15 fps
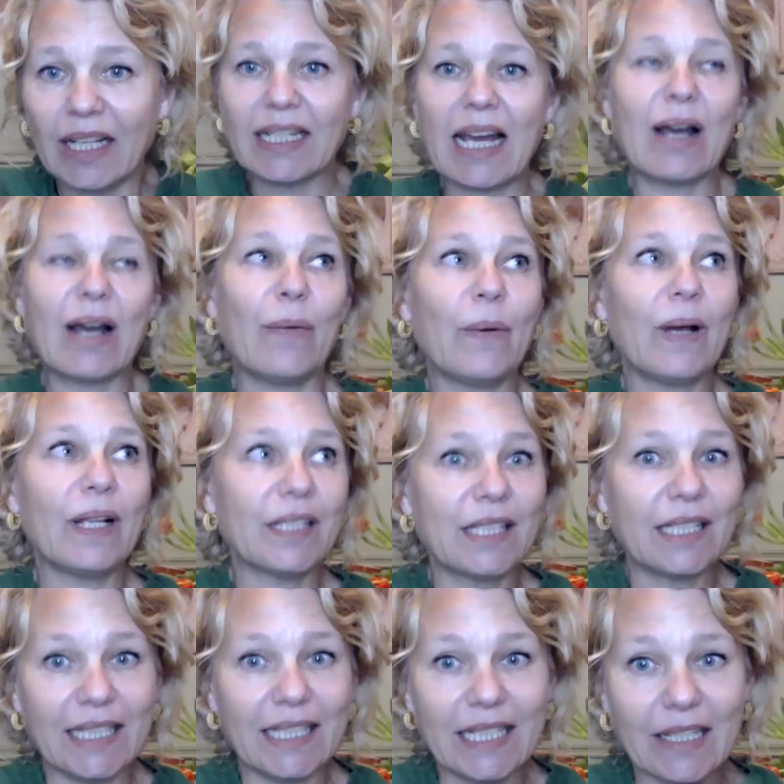Now, I want
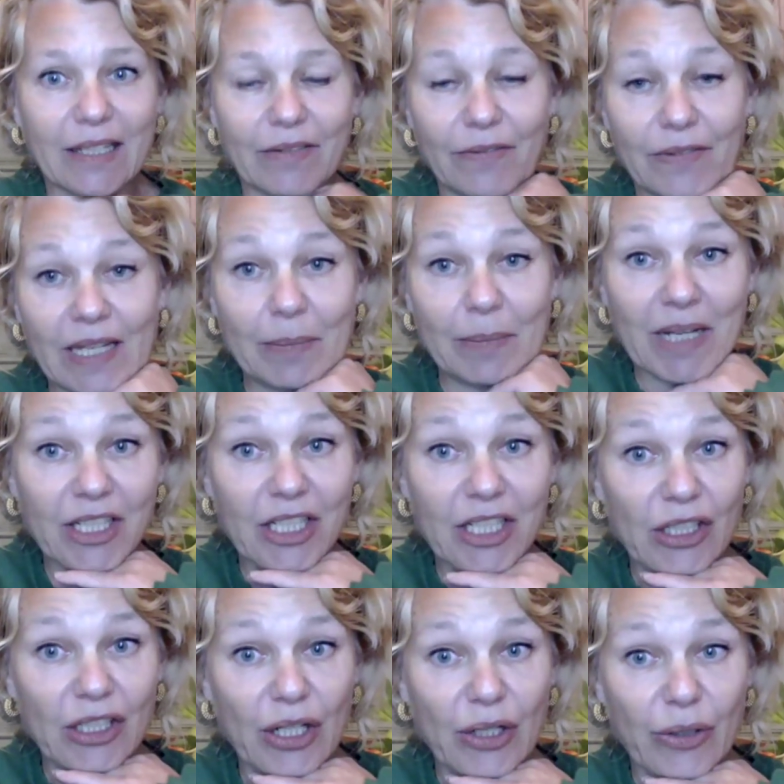to live in my
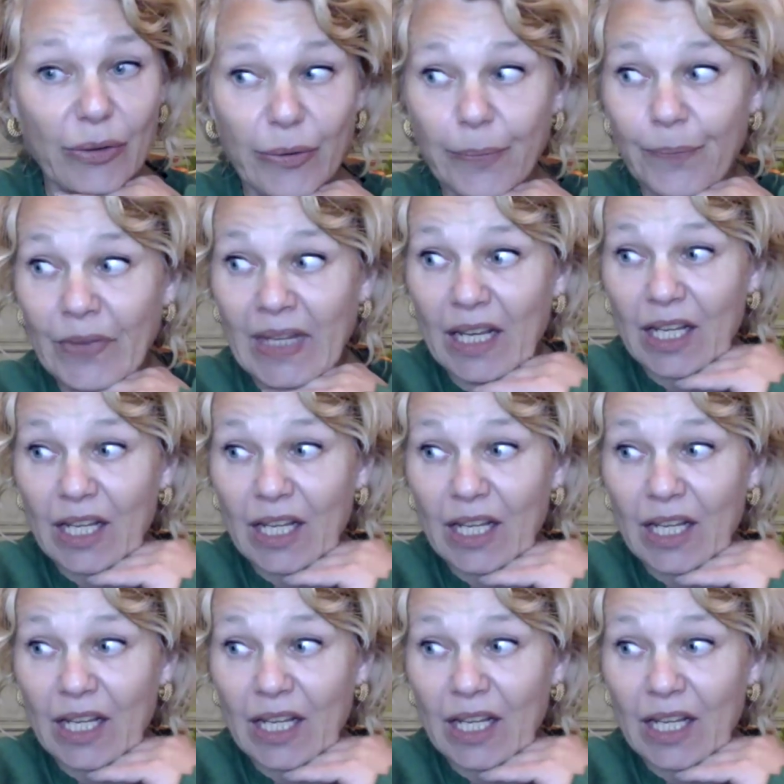chateau